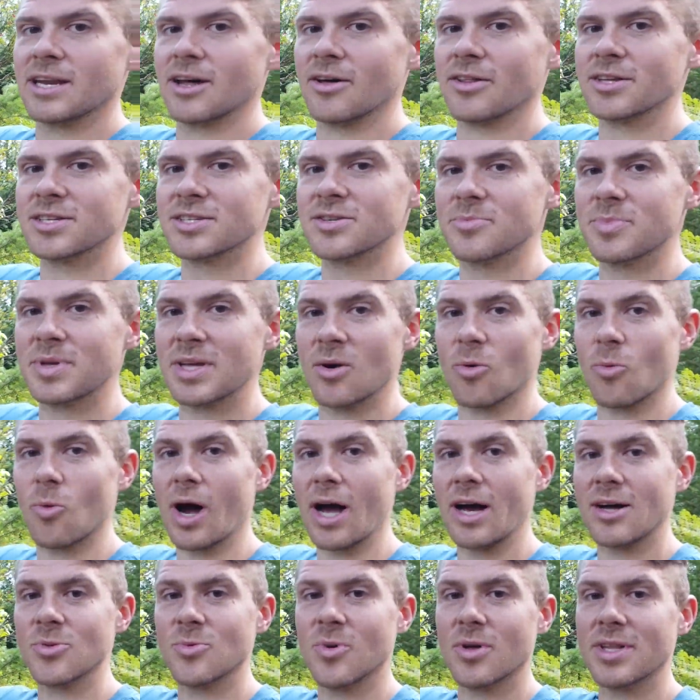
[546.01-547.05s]
Now this will be a
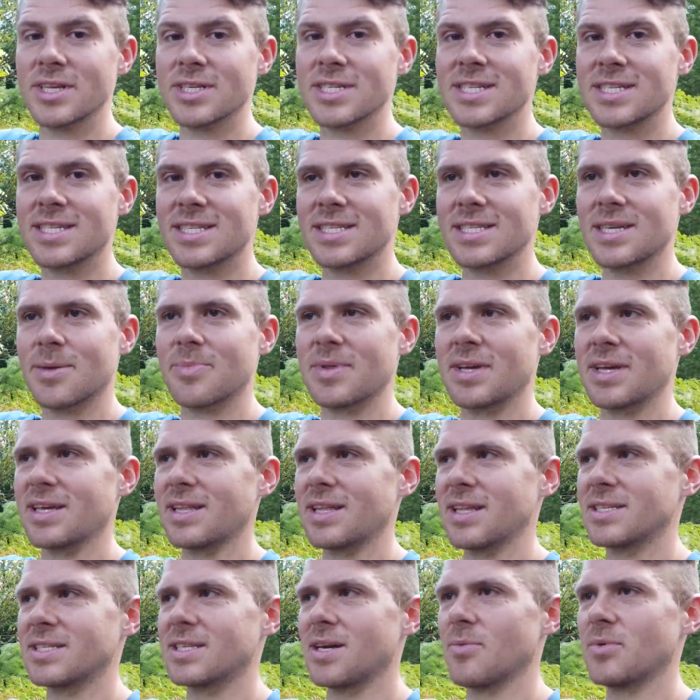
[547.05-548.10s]
wild one. This isn't something
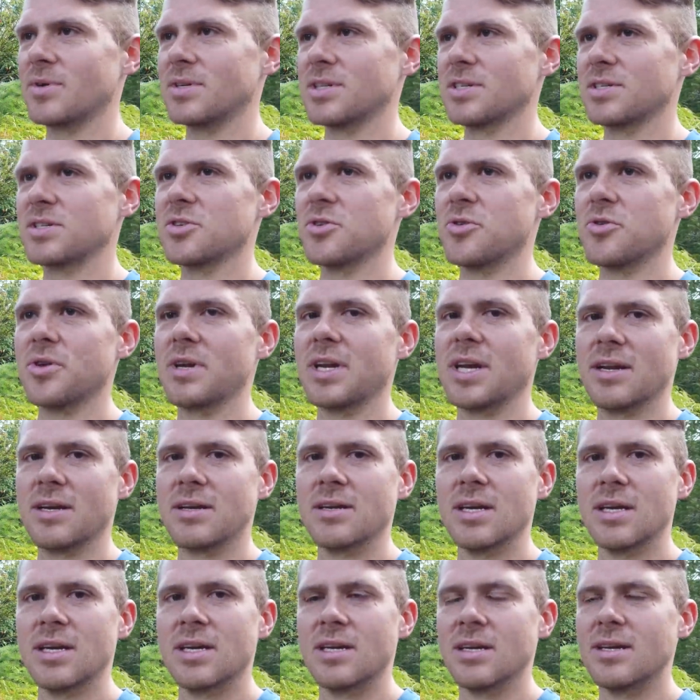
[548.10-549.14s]
that someone just threw and it
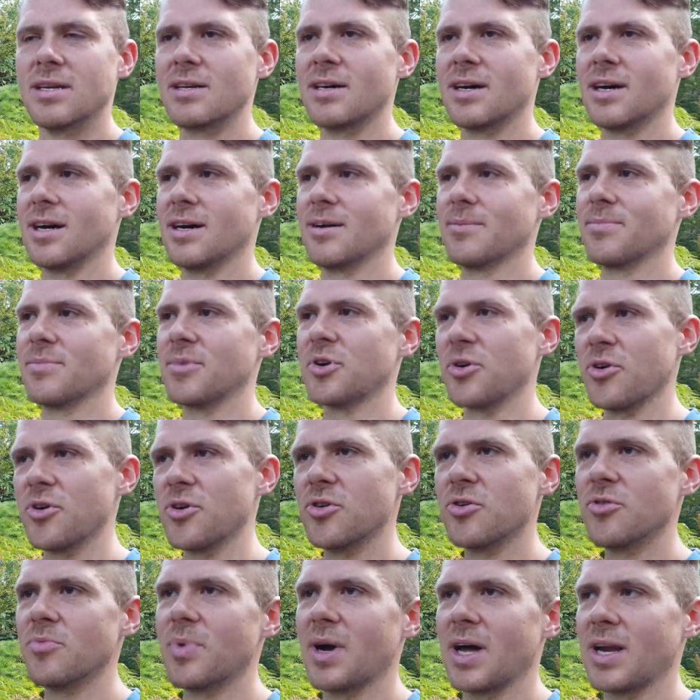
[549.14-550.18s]

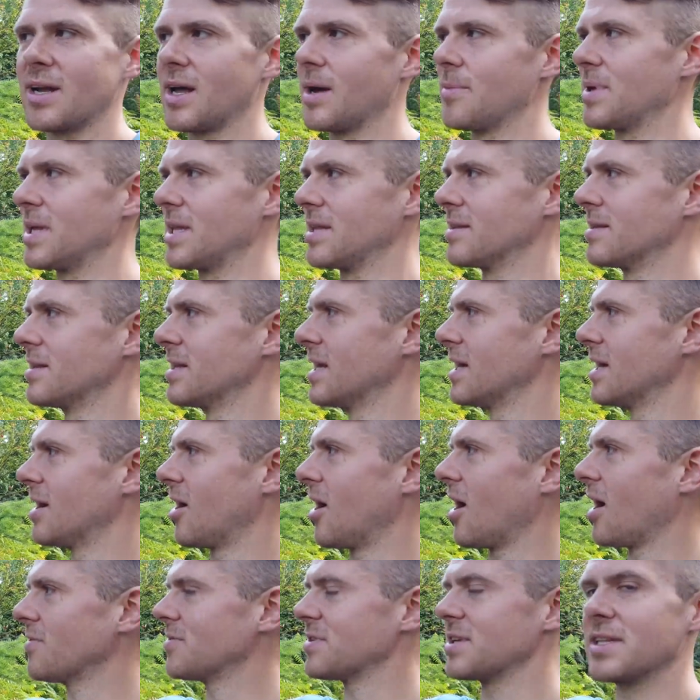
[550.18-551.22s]
grew, but I mean,
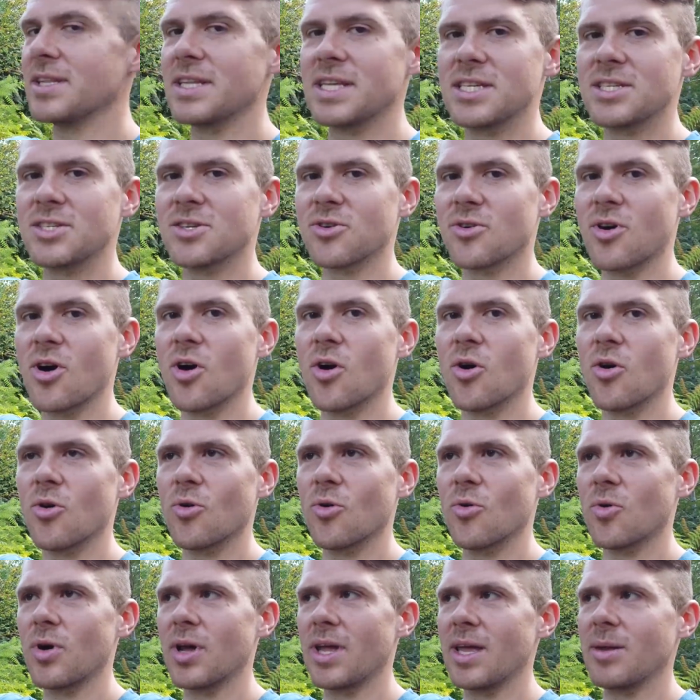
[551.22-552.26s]
often these
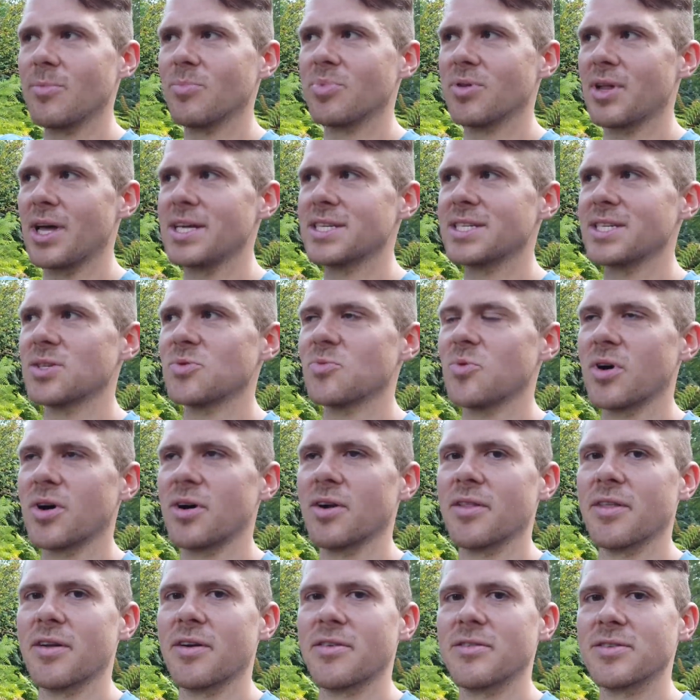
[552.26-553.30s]
grow in places
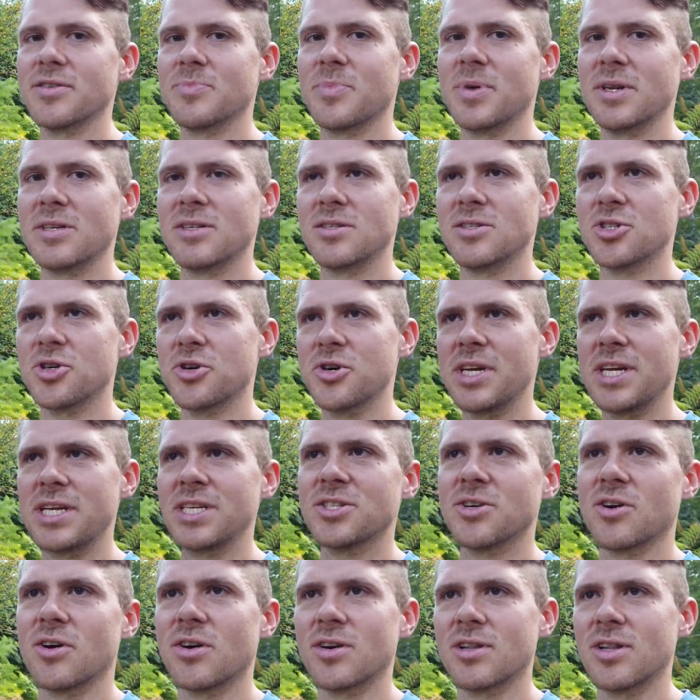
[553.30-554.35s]
where there's been
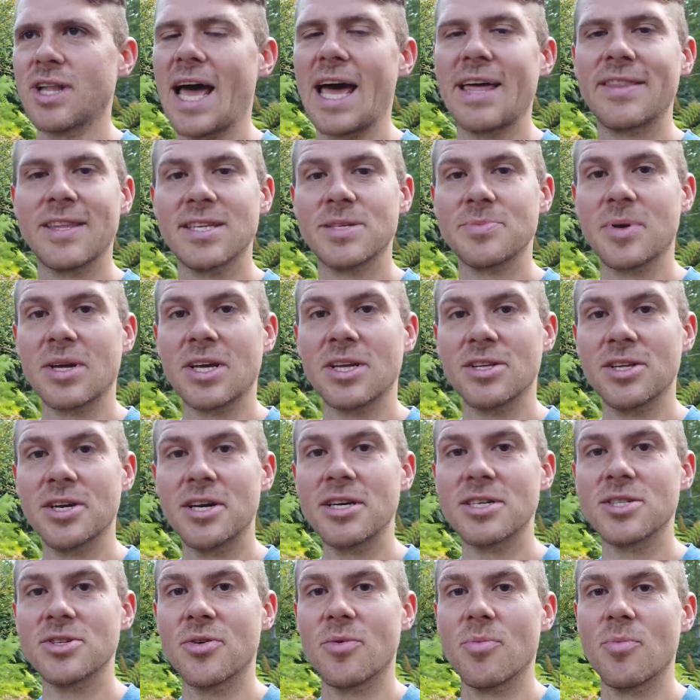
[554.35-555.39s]
trees or land that's been
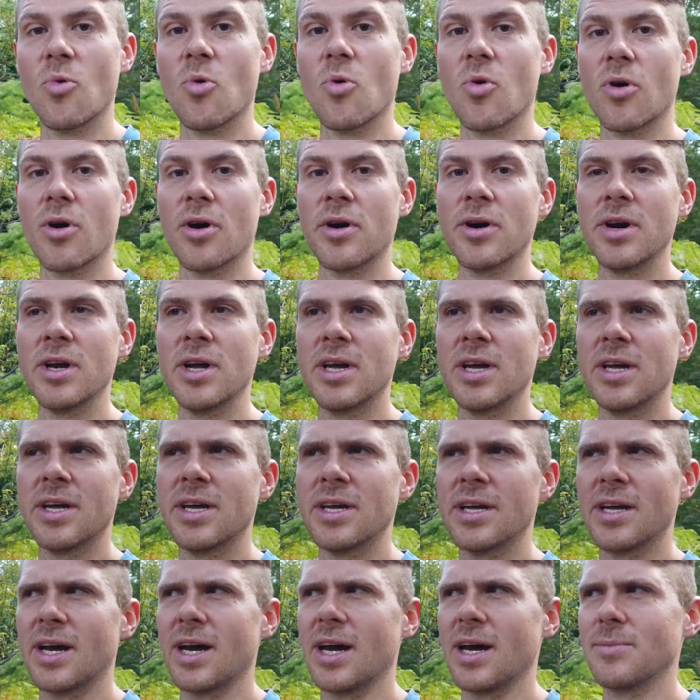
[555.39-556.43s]
cleared, so more
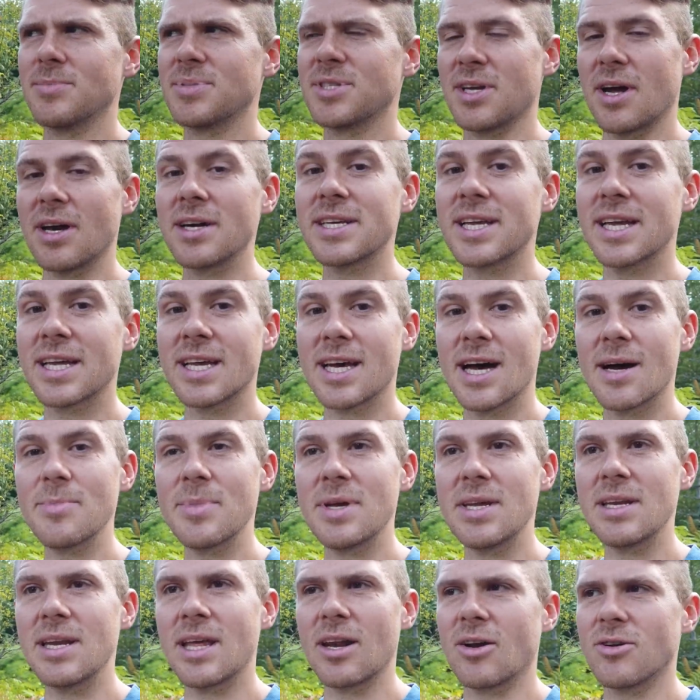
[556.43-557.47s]
sun can come
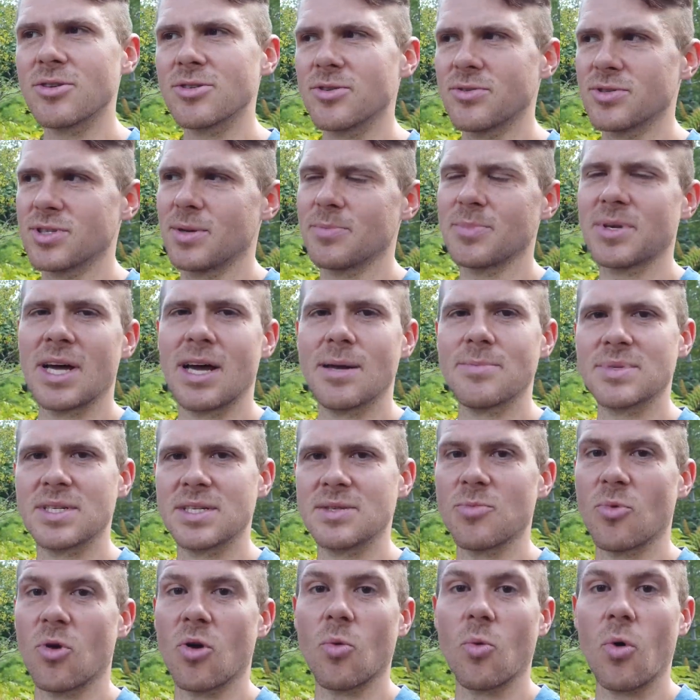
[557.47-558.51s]
in, and also sometimes
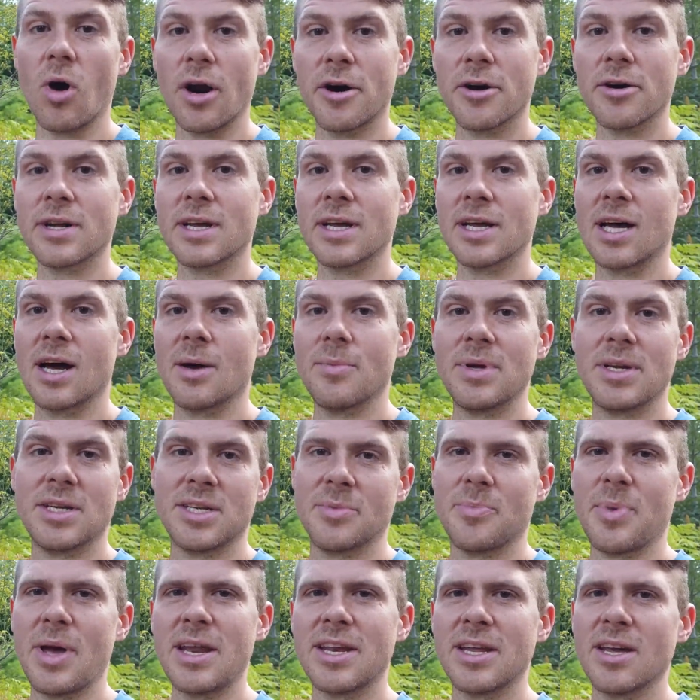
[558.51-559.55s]
as more water can come in,
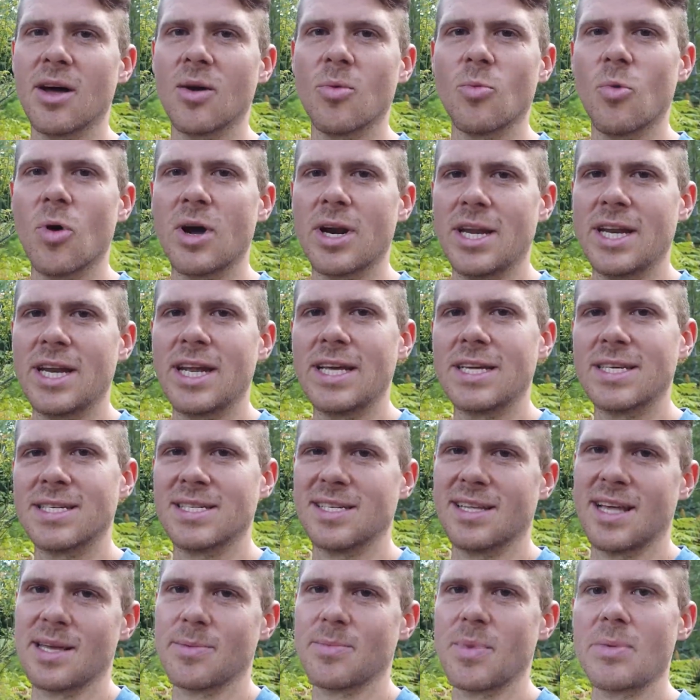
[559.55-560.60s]
depending on what it
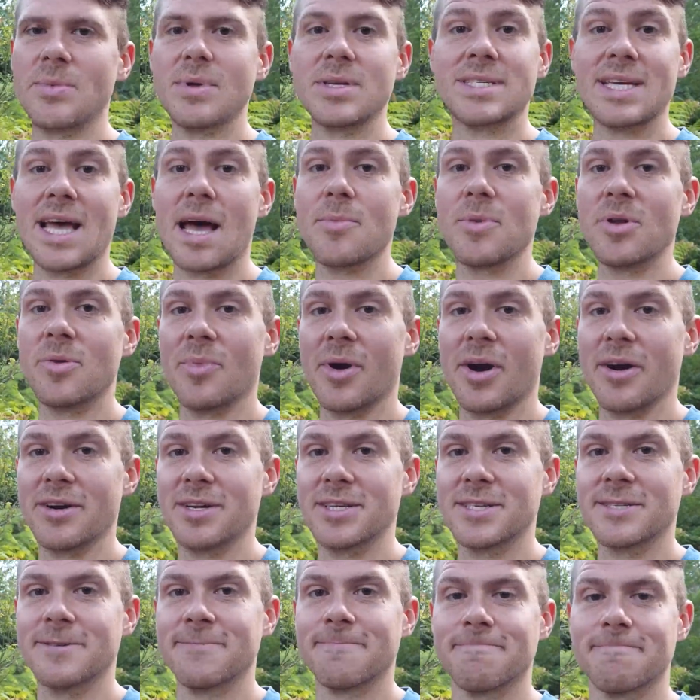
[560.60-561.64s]
is, like maybe salmon
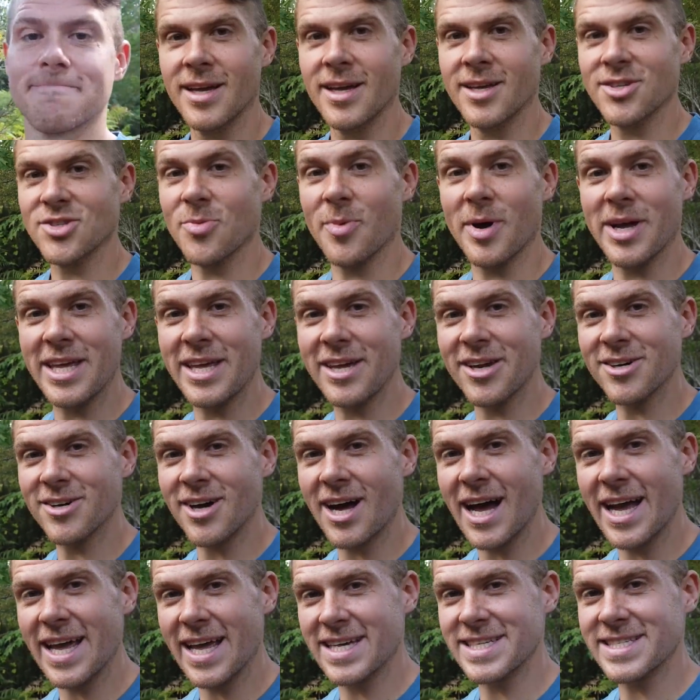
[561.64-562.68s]
berries. So my eagle
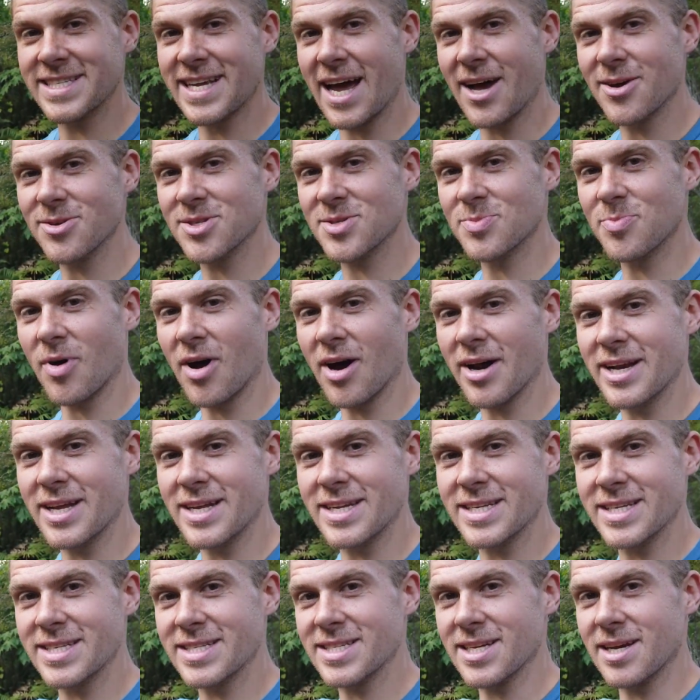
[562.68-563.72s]
eye has now
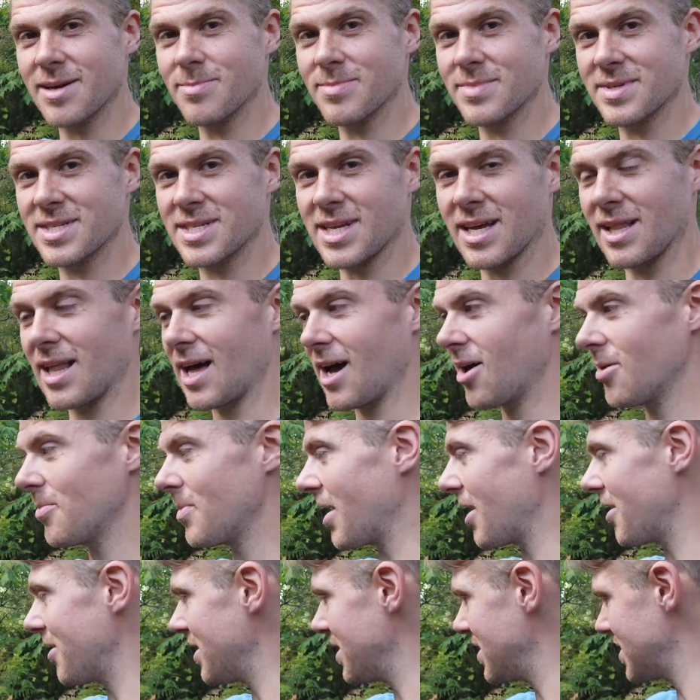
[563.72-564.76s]
spotted some salal
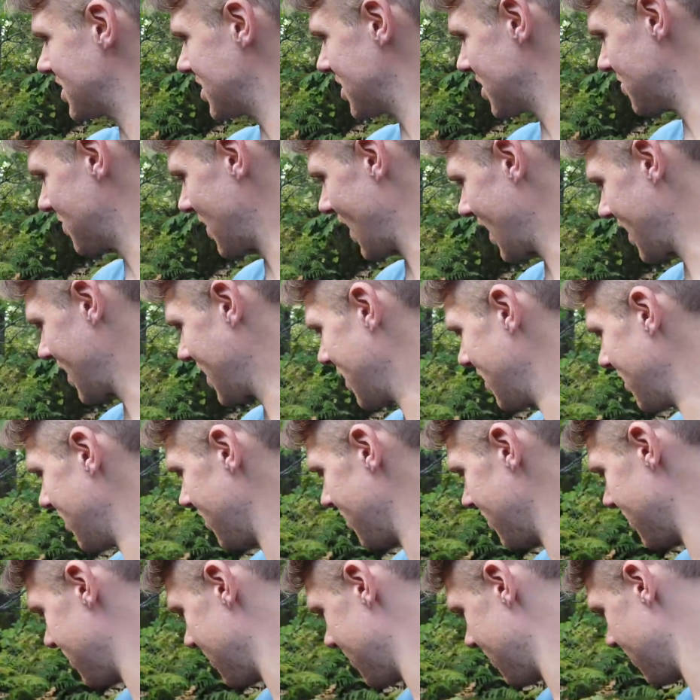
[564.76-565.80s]
berries just back here.